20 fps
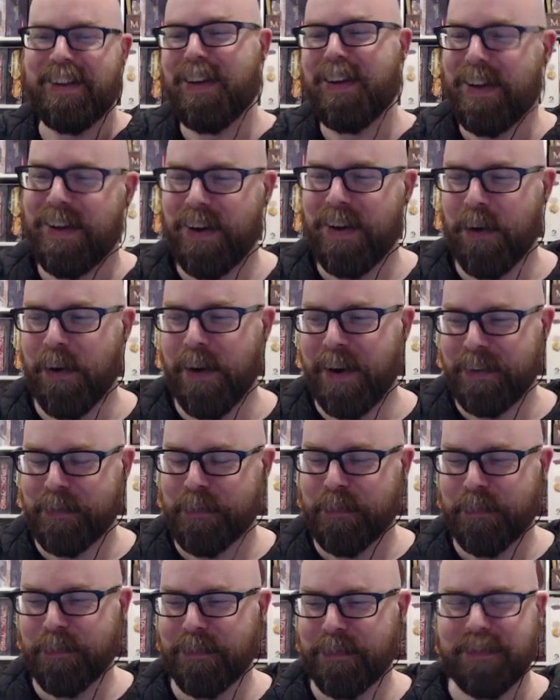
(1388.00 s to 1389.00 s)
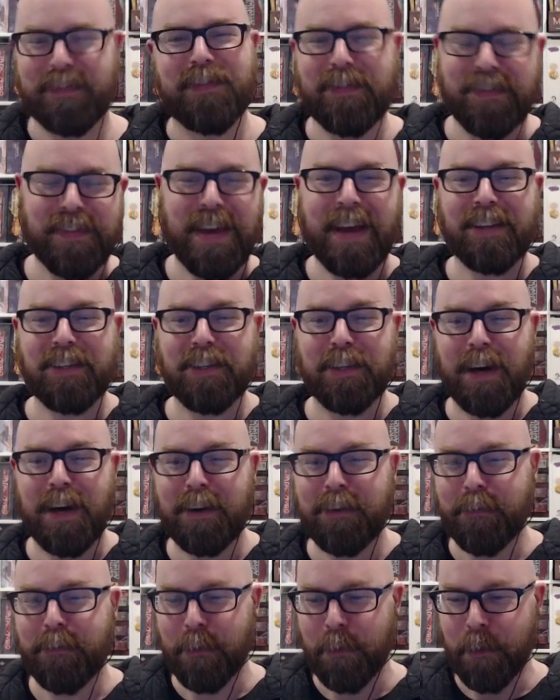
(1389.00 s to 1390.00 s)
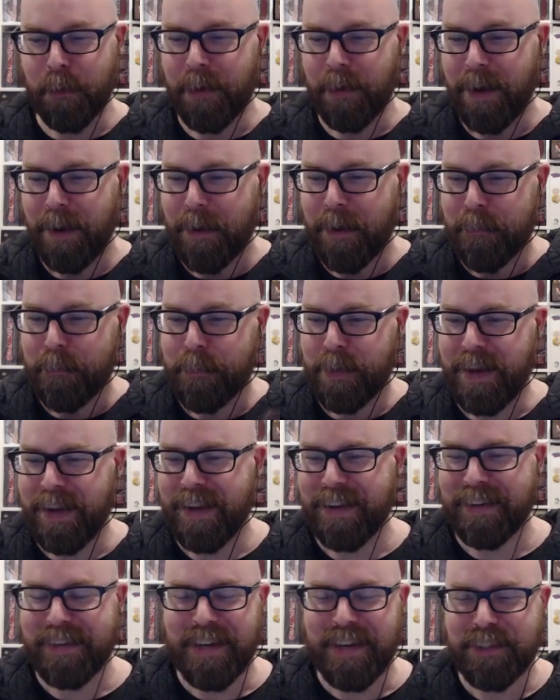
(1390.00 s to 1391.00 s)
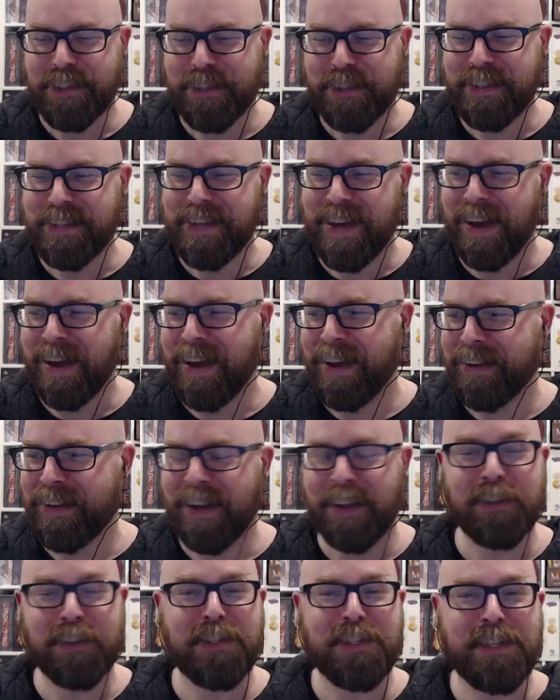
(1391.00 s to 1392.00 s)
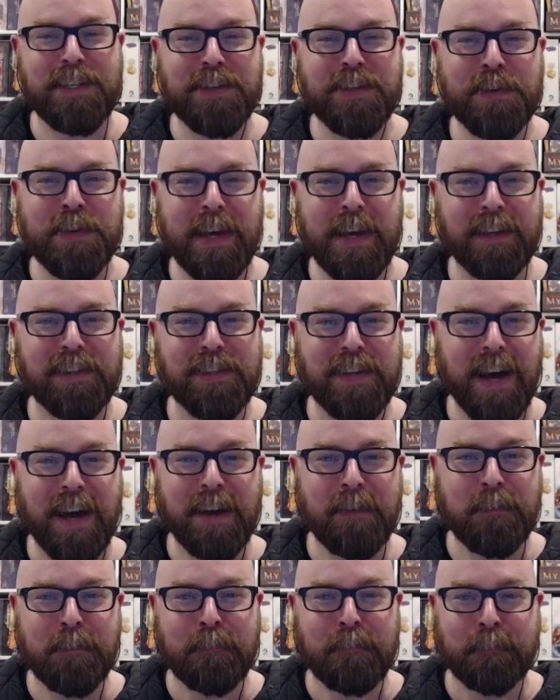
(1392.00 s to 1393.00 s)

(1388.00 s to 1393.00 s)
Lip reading: All right. Thanks a lot for paying attention, and I'll see you next time.